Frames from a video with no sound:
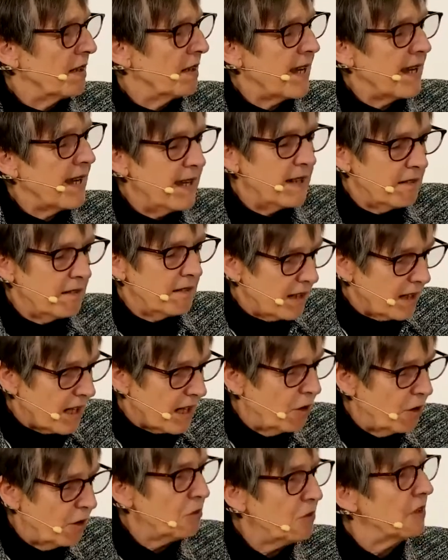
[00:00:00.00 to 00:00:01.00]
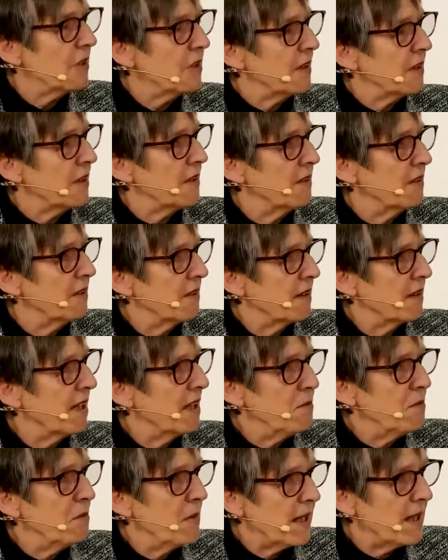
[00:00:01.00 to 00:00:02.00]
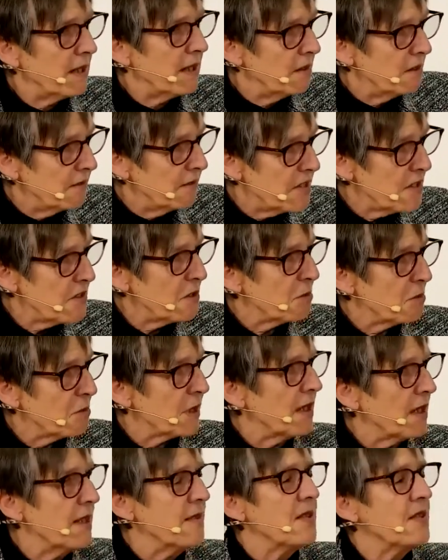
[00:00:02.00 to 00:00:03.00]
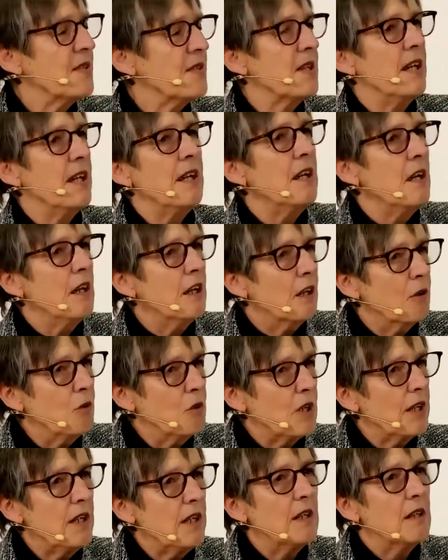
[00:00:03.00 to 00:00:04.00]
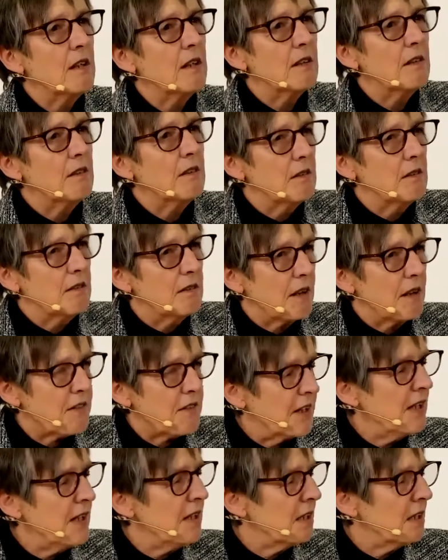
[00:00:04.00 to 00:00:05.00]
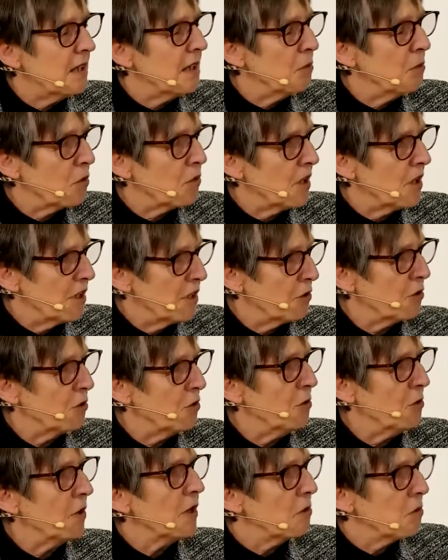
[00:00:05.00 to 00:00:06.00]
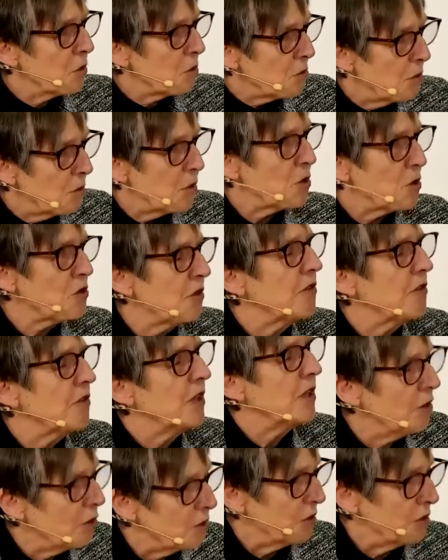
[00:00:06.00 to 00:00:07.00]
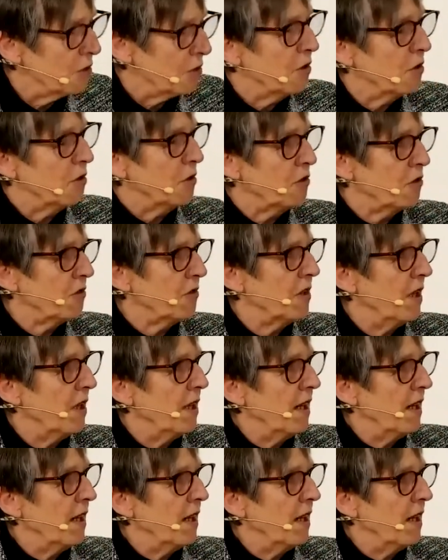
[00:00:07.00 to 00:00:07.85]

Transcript: can counter it, can make it visible, can say, okay, think, what are you doing? What was the Holocaust?